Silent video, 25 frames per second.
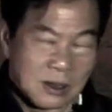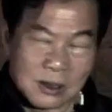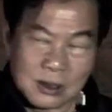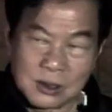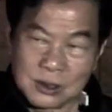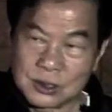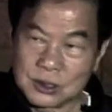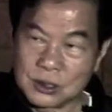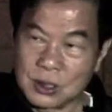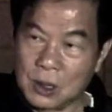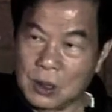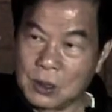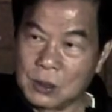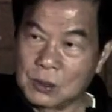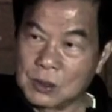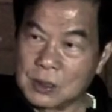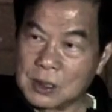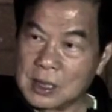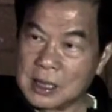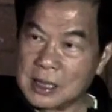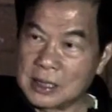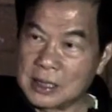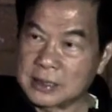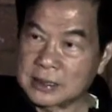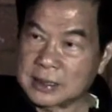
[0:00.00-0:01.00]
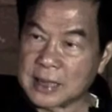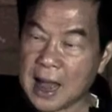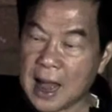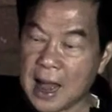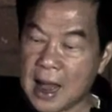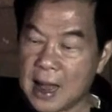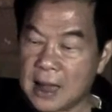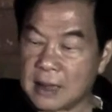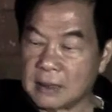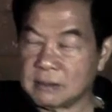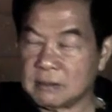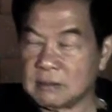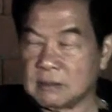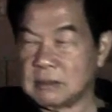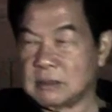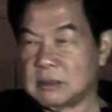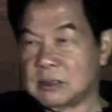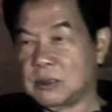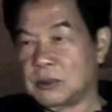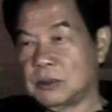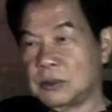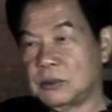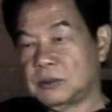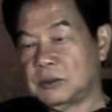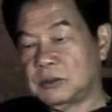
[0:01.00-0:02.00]
So it's hard
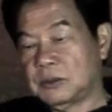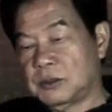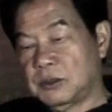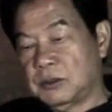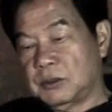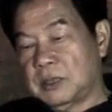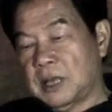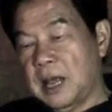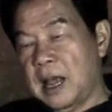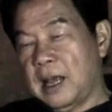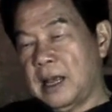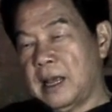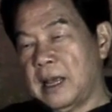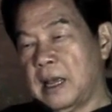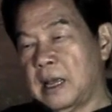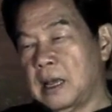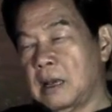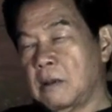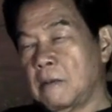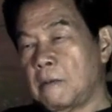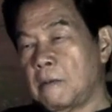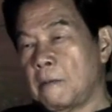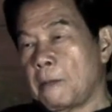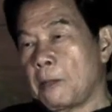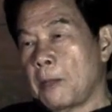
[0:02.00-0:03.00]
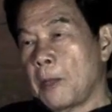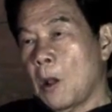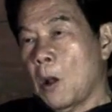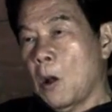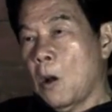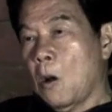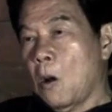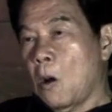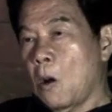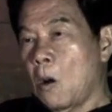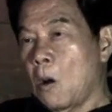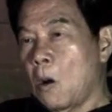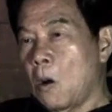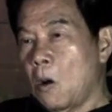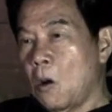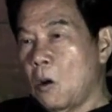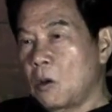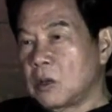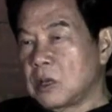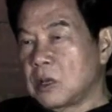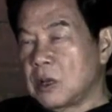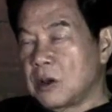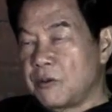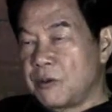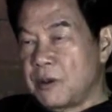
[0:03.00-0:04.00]
to taking all
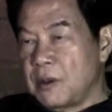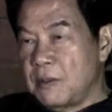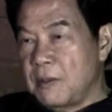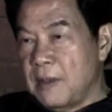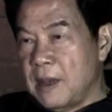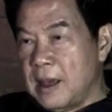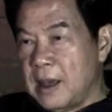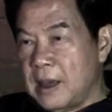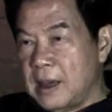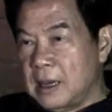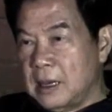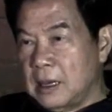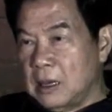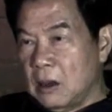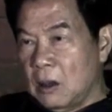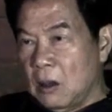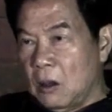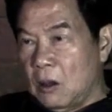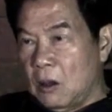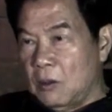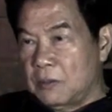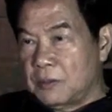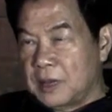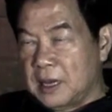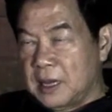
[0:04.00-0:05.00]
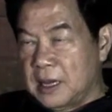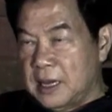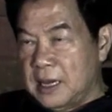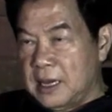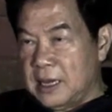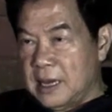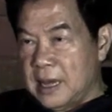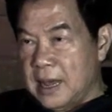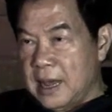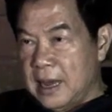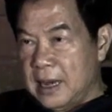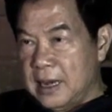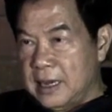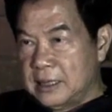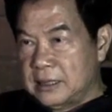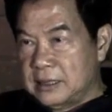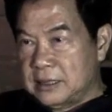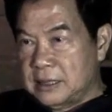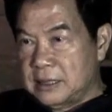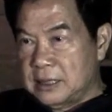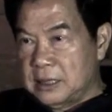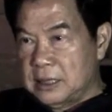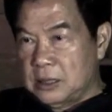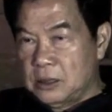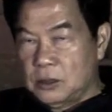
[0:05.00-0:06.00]
the remain of the kidney
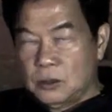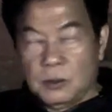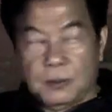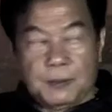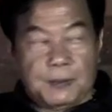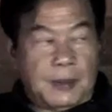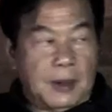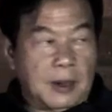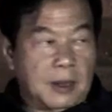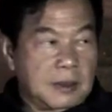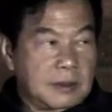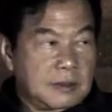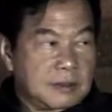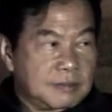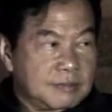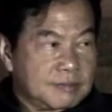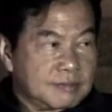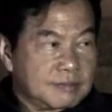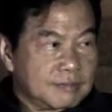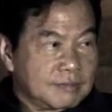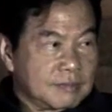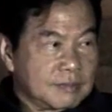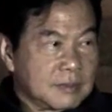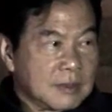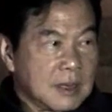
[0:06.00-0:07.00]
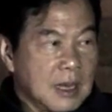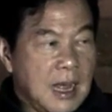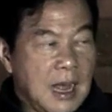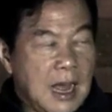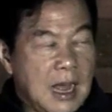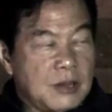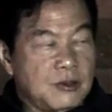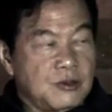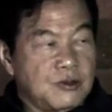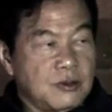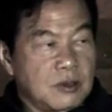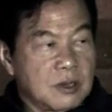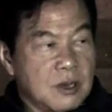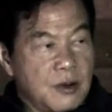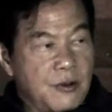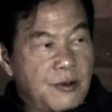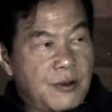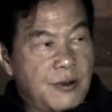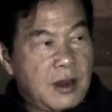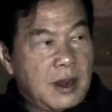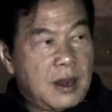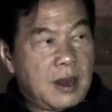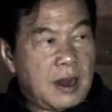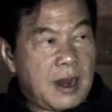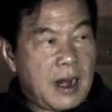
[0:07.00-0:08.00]
energy to burn.
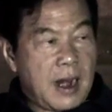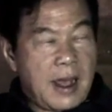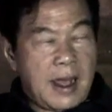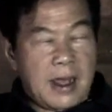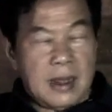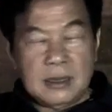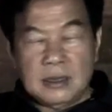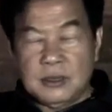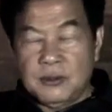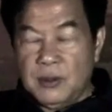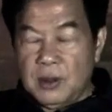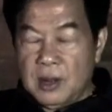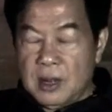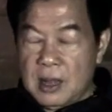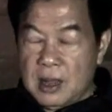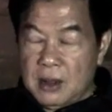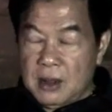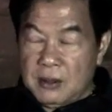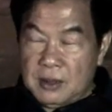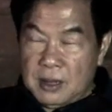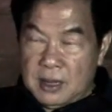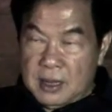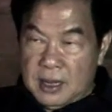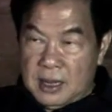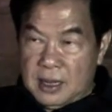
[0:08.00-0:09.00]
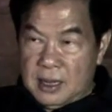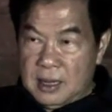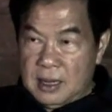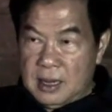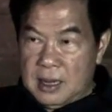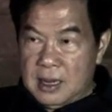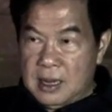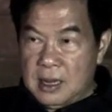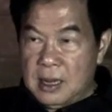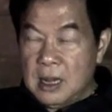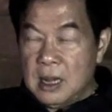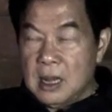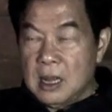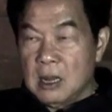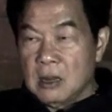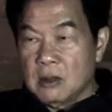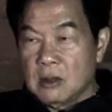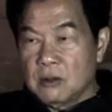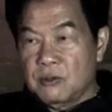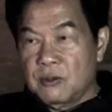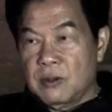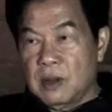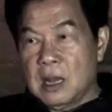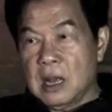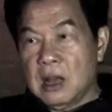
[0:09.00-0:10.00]
Adrenal gland trigger out the kidney,
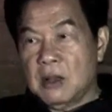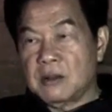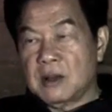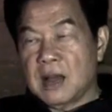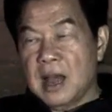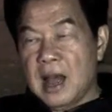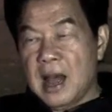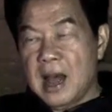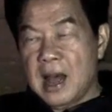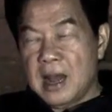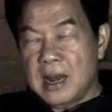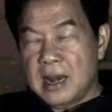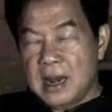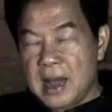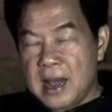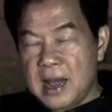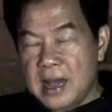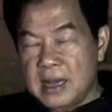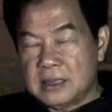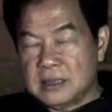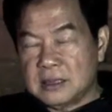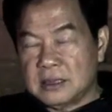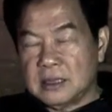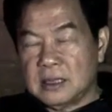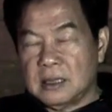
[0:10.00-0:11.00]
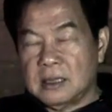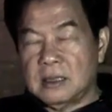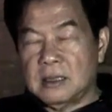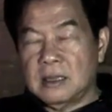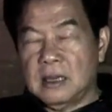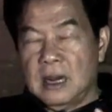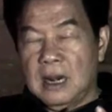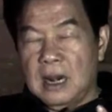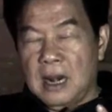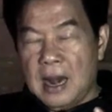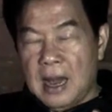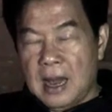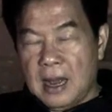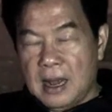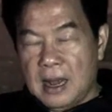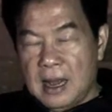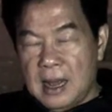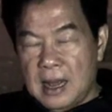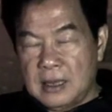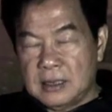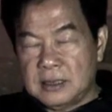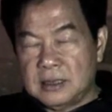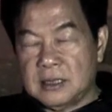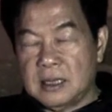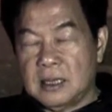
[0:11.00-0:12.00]
trigger out the heart essence, the lung
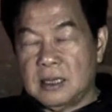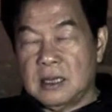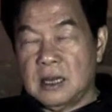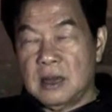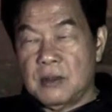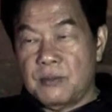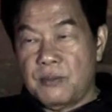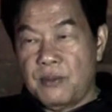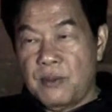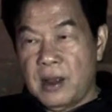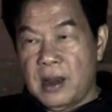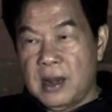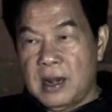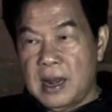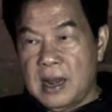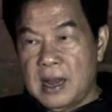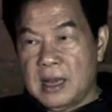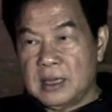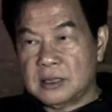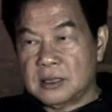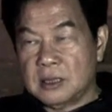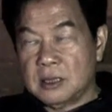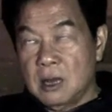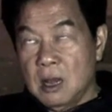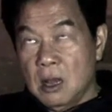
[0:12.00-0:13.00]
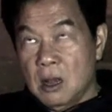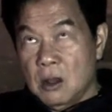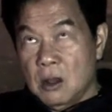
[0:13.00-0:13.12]
essence, the brain essence